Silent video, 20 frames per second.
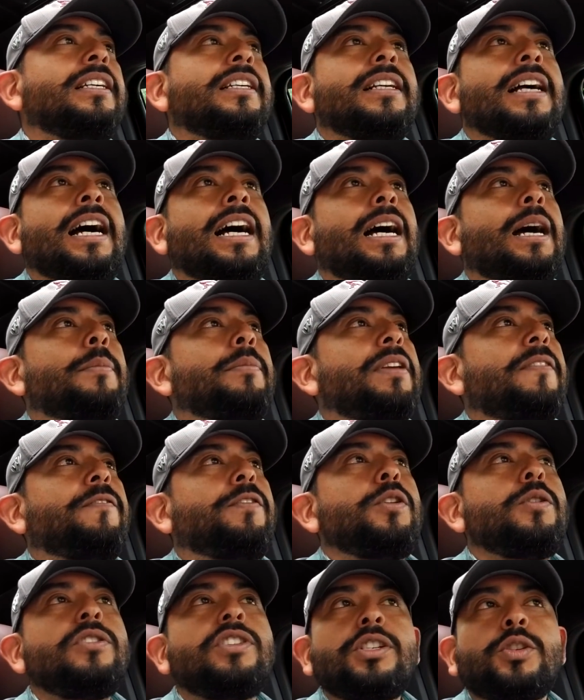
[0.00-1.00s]
If
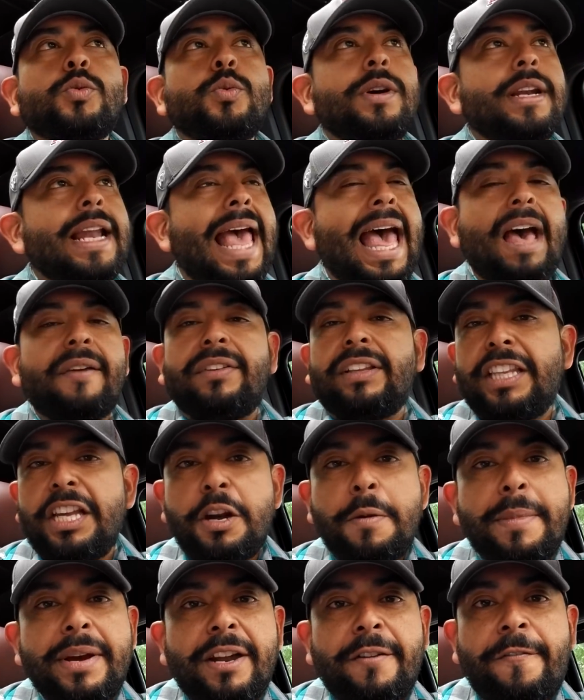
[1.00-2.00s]
you just want to have a little
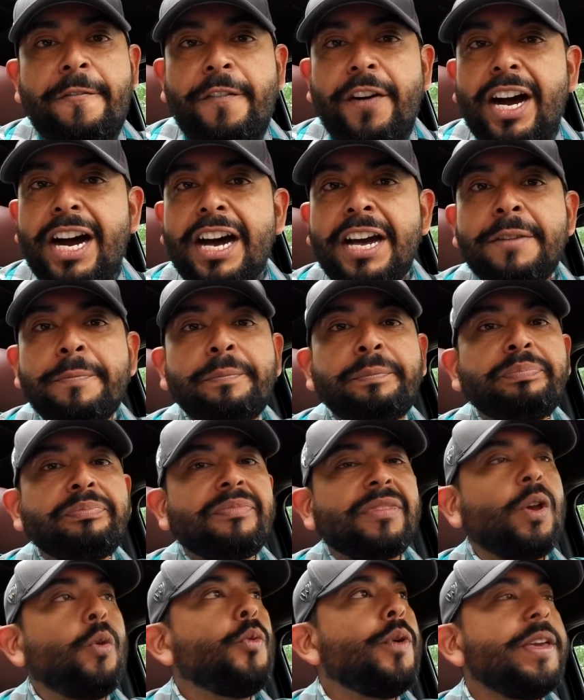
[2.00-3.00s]
bit of fun
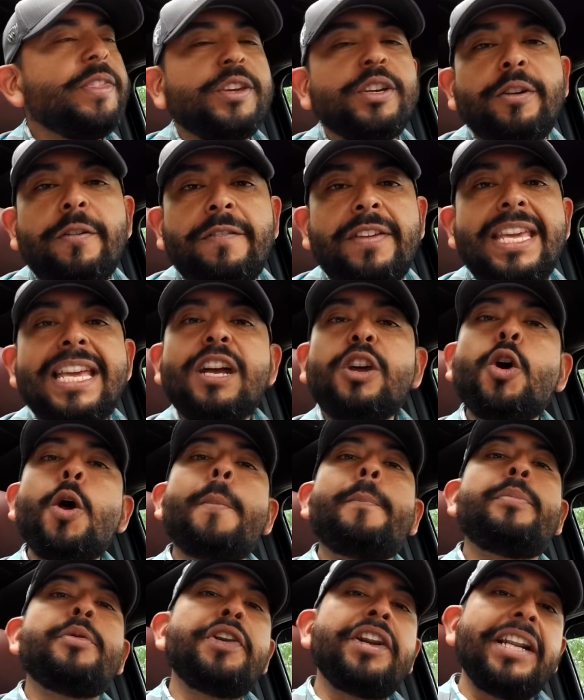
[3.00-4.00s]
with your vehicle,
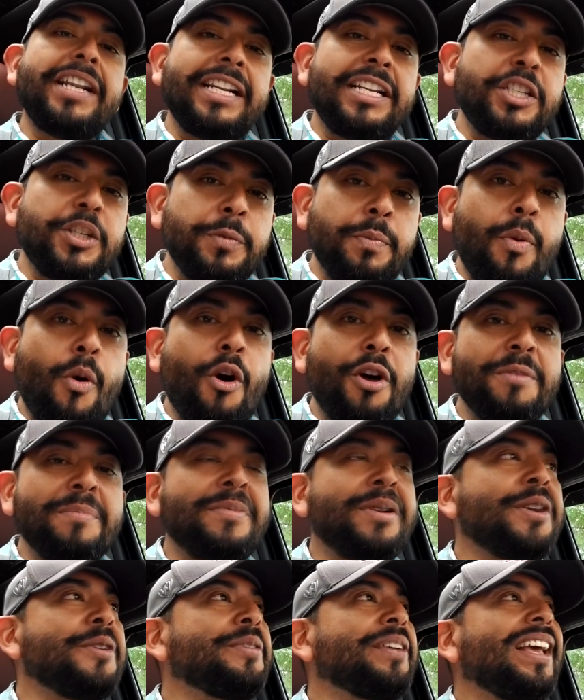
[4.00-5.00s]
put it in sport
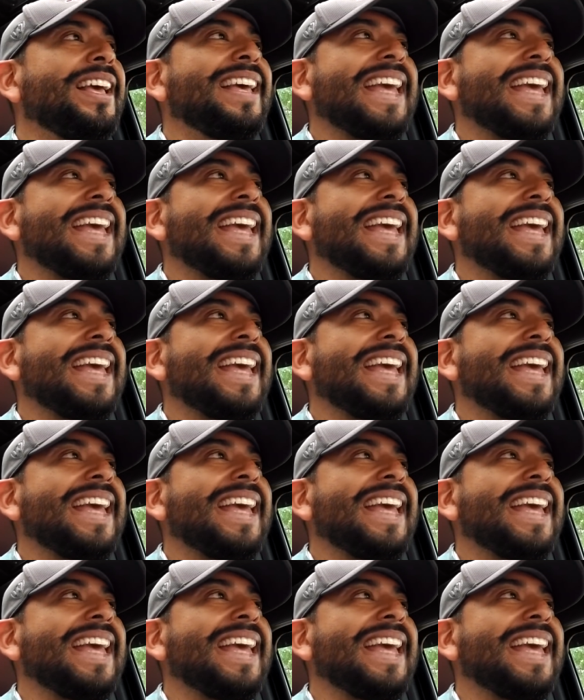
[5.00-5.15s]
mode,